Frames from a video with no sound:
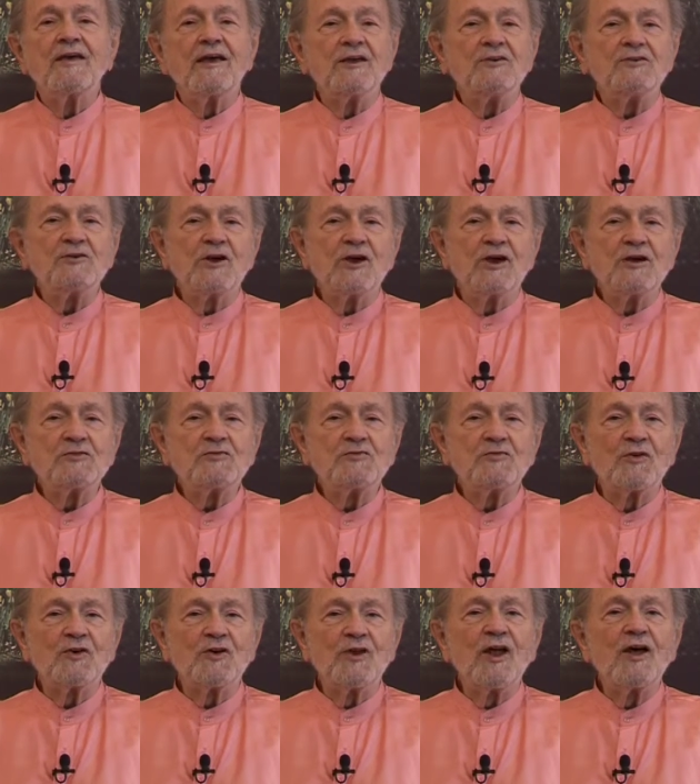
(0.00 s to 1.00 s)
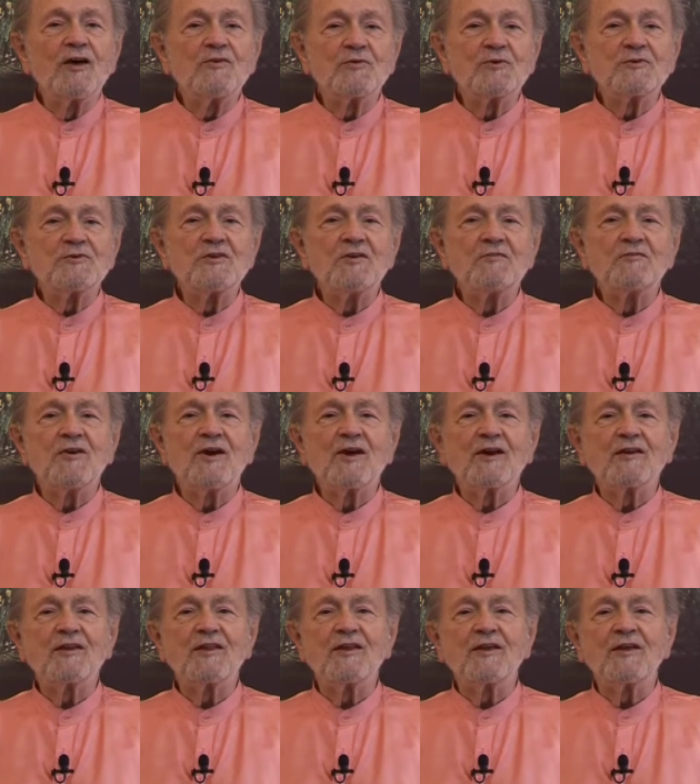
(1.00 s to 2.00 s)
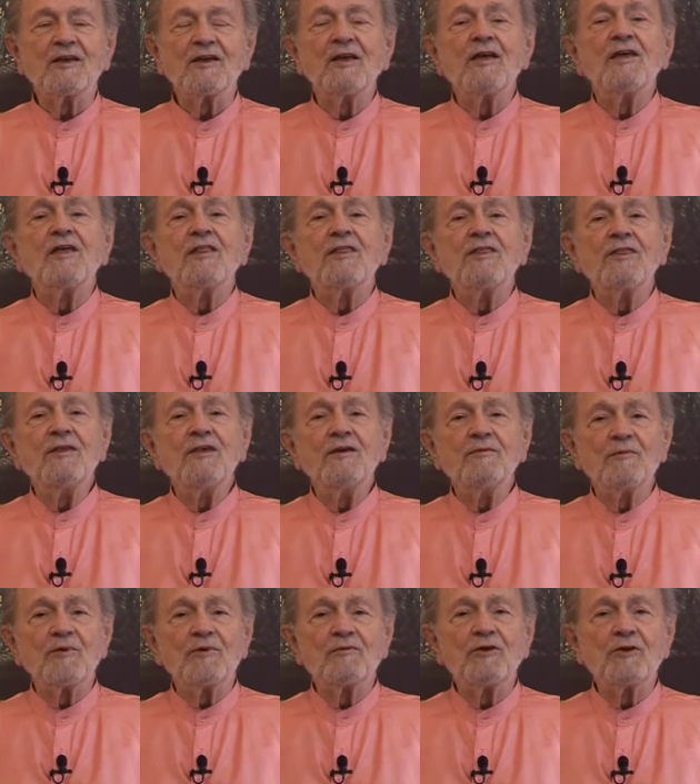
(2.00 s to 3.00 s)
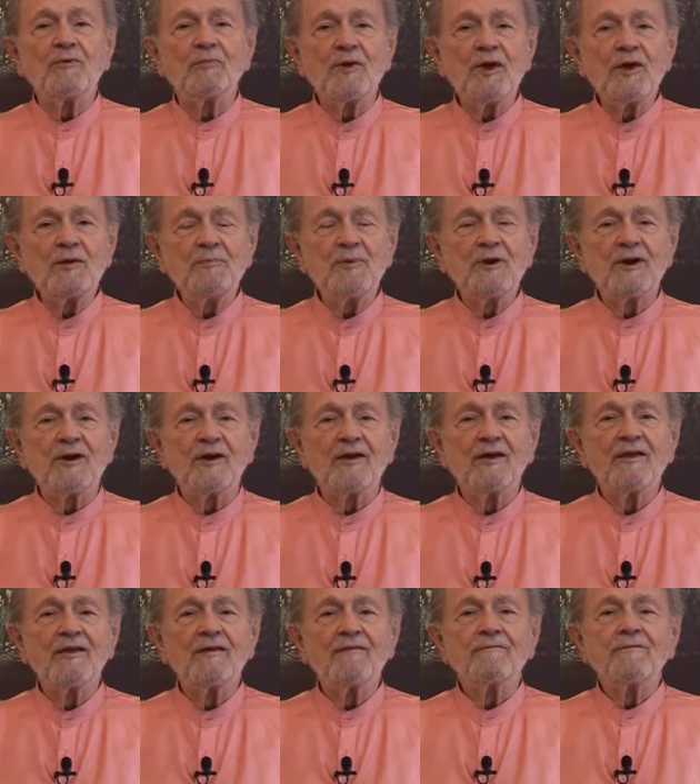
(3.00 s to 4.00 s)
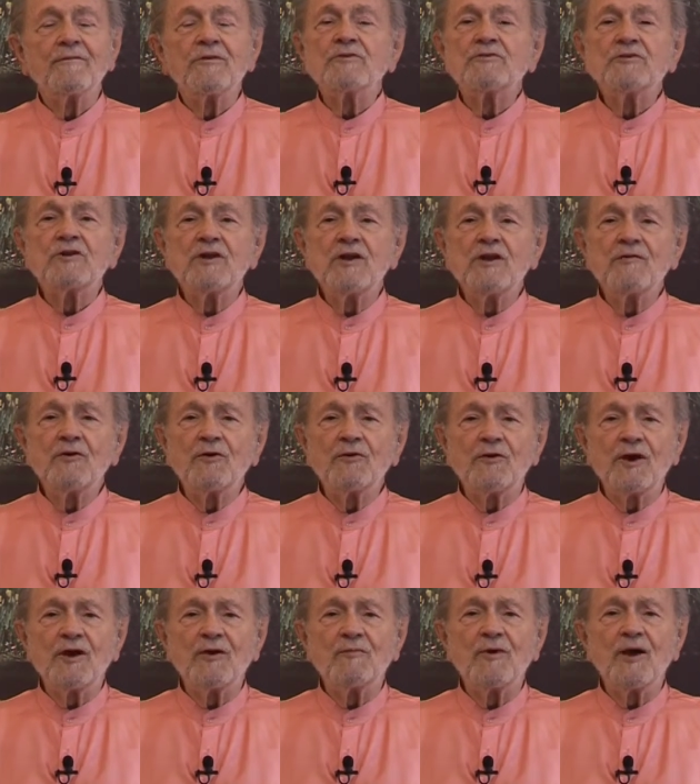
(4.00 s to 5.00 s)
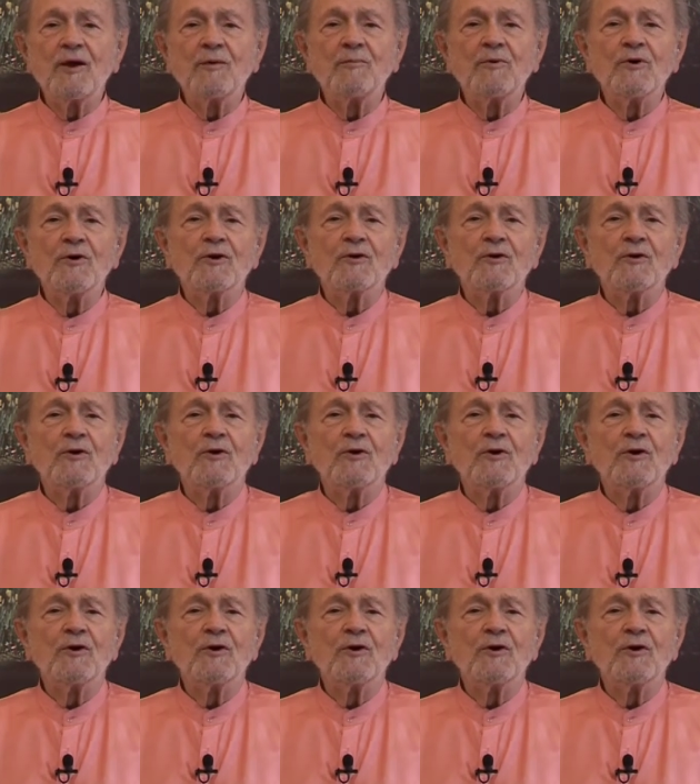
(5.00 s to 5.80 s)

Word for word: Education for Life was, in fact, the theme of her paper. She'd never read my book nor